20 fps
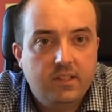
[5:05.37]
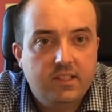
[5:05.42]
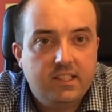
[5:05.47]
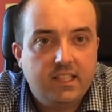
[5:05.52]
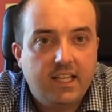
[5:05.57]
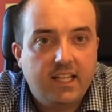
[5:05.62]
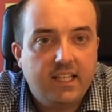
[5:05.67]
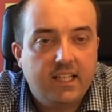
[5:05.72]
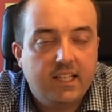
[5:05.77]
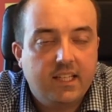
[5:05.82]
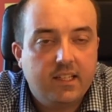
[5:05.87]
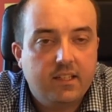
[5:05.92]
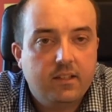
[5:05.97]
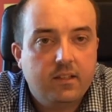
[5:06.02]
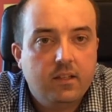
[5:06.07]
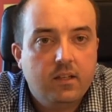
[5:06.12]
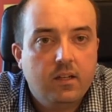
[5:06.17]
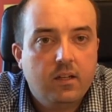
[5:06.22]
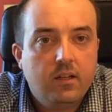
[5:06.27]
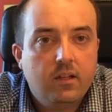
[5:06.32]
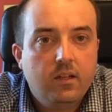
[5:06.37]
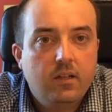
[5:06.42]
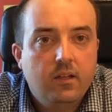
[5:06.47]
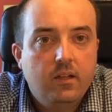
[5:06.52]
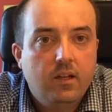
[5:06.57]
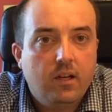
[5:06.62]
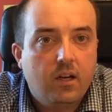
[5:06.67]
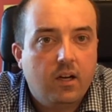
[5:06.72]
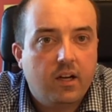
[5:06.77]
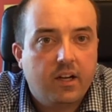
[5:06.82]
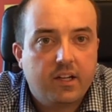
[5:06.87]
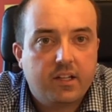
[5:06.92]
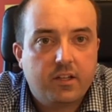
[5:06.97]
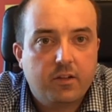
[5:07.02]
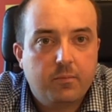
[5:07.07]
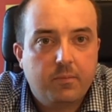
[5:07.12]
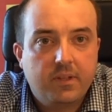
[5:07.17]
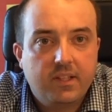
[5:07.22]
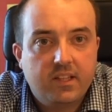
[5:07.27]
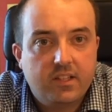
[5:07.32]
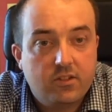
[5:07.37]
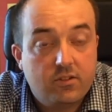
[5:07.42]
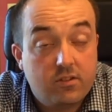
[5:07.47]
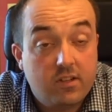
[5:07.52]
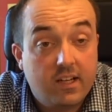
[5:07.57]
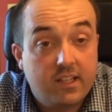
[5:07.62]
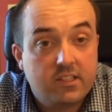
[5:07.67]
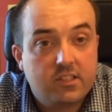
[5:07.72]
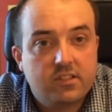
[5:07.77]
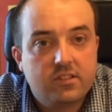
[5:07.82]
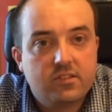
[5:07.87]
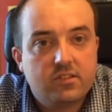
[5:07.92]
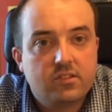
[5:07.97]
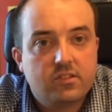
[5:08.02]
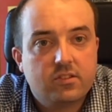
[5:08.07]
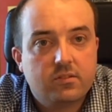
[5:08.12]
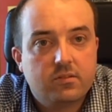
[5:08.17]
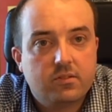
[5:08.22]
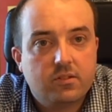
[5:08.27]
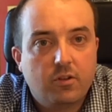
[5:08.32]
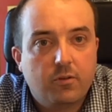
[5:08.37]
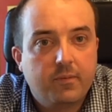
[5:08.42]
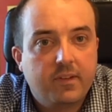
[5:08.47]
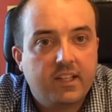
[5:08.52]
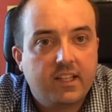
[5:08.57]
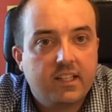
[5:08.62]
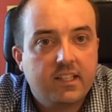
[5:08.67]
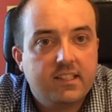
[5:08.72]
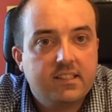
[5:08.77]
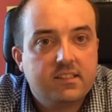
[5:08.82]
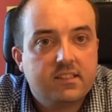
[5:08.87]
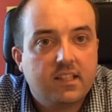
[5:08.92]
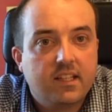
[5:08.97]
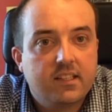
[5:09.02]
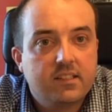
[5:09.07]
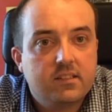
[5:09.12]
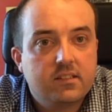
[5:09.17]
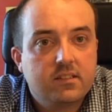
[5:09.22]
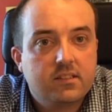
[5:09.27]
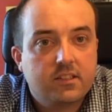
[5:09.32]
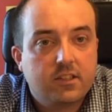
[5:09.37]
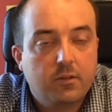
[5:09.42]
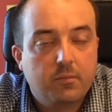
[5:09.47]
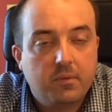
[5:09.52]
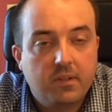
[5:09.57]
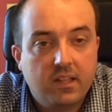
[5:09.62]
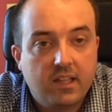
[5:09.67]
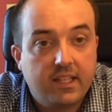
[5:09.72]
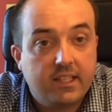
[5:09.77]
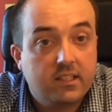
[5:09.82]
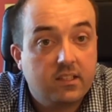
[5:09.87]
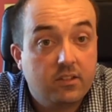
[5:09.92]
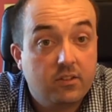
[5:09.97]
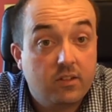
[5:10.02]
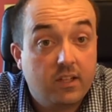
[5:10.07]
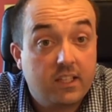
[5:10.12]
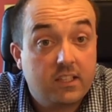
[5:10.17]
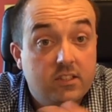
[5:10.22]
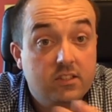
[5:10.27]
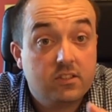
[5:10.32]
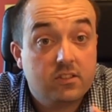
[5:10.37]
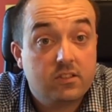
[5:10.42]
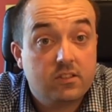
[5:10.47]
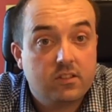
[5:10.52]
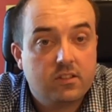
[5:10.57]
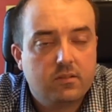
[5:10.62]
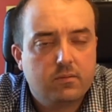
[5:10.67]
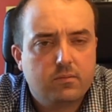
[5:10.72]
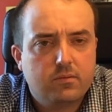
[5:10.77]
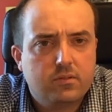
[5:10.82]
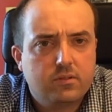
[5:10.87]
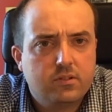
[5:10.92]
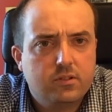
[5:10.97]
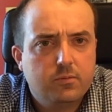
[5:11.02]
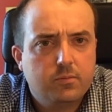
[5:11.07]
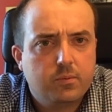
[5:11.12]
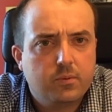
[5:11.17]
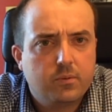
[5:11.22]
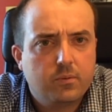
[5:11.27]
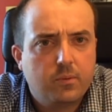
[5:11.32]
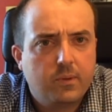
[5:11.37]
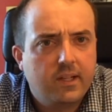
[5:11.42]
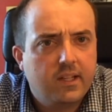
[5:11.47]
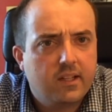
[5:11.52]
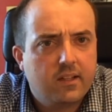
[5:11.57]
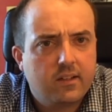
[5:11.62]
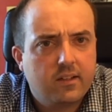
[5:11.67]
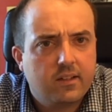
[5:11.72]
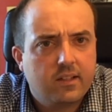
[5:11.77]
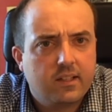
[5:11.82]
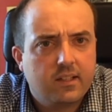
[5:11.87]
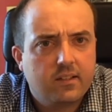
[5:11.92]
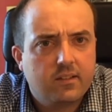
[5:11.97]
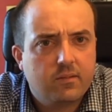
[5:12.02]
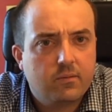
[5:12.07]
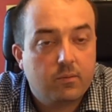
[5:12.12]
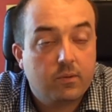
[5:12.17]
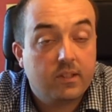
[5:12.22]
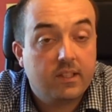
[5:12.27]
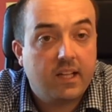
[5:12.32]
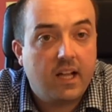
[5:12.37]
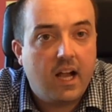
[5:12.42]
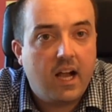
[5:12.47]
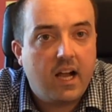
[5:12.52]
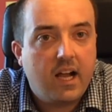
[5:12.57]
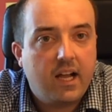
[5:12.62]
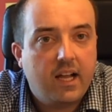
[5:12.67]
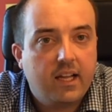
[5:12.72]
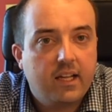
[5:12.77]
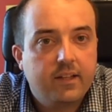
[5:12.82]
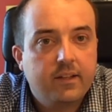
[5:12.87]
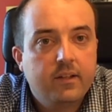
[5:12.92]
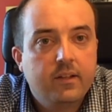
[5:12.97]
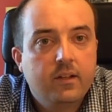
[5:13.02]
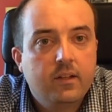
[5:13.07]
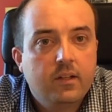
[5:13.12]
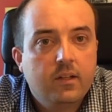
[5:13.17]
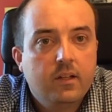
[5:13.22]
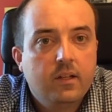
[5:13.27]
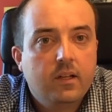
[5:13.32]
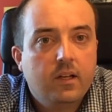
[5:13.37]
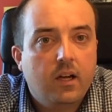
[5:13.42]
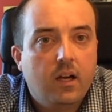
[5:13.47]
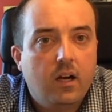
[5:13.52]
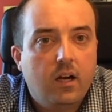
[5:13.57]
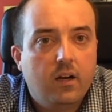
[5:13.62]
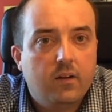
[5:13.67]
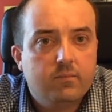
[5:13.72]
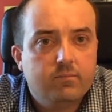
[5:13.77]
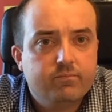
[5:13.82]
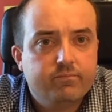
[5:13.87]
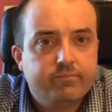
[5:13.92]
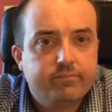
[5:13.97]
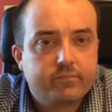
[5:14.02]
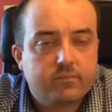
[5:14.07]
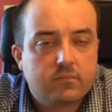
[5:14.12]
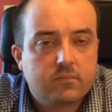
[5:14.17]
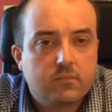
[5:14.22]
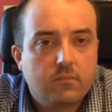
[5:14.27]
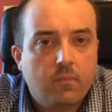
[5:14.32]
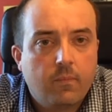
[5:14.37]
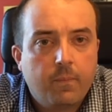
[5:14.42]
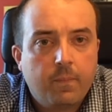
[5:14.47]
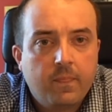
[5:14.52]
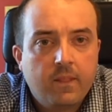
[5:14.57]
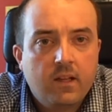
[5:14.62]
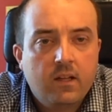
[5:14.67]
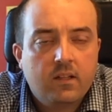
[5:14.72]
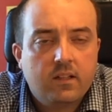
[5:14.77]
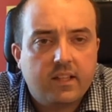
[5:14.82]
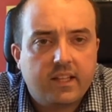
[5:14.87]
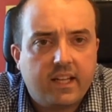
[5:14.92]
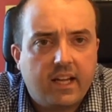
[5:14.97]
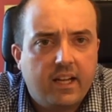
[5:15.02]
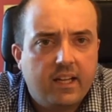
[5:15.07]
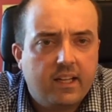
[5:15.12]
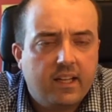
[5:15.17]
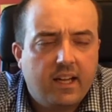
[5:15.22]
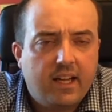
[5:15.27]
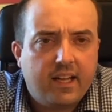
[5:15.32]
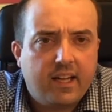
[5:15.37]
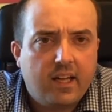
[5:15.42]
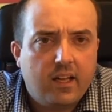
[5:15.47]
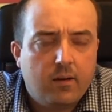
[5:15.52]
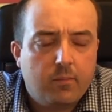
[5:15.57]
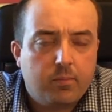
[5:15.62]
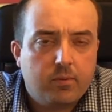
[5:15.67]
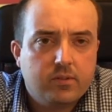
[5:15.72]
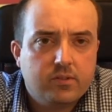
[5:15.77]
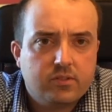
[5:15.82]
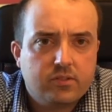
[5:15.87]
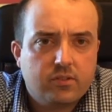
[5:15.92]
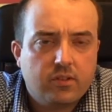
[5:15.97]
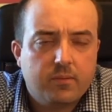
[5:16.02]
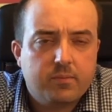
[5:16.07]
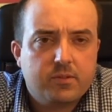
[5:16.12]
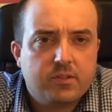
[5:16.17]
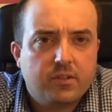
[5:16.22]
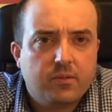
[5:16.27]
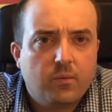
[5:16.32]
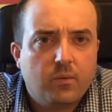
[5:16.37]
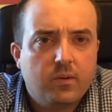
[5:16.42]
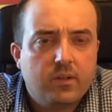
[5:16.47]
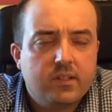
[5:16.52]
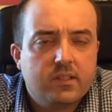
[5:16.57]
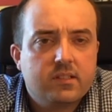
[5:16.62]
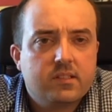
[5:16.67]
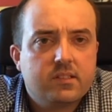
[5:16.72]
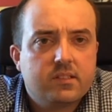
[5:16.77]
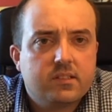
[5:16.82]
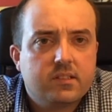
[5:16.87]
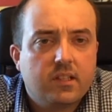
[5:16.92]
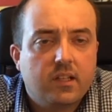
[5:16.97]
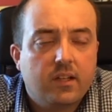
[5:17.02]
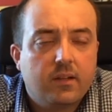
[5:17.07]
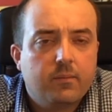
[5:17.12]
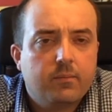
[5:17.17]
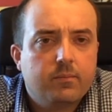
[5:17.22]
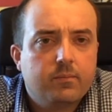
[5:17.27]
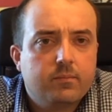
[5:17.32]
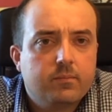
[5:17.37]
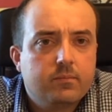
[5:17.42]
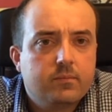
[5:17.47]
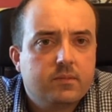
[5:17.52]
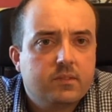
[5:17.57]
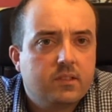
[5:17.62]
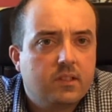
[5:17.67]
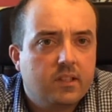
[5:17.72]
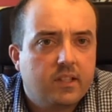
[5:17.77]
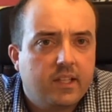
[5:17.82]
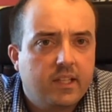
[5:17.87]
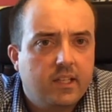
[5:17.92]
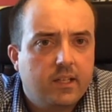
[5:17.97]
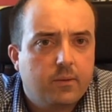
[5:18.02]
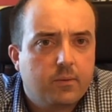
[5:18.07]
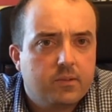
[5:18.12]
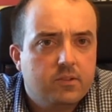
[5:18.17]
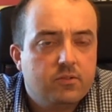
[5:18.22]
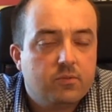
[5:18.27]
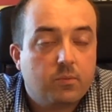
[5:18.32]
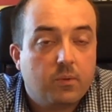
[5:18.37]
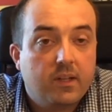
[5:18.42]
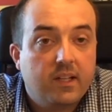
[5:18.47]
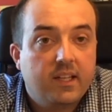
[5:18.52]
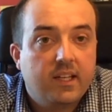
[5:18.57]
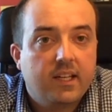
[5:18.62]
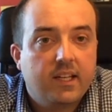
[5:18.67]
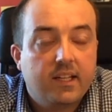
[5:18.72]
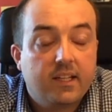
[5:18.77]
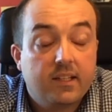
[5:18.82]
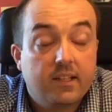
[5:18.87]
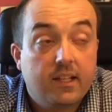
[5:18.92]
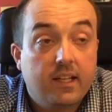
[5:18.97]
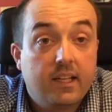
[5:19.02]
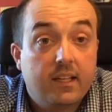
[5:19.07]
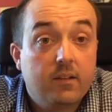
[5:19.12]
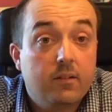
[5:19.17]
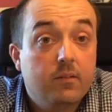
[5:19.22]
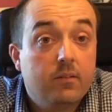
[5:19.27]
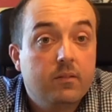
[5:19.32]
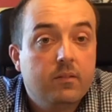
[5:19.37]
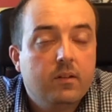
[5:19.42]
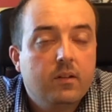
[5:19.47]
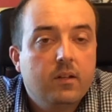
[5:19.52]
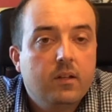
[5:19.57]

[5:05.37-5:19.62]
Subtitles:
dated. It could be the directions don't make any sense. It could be like the directions are super weird and really high. Like I got a prescription once. The lady was waiting, and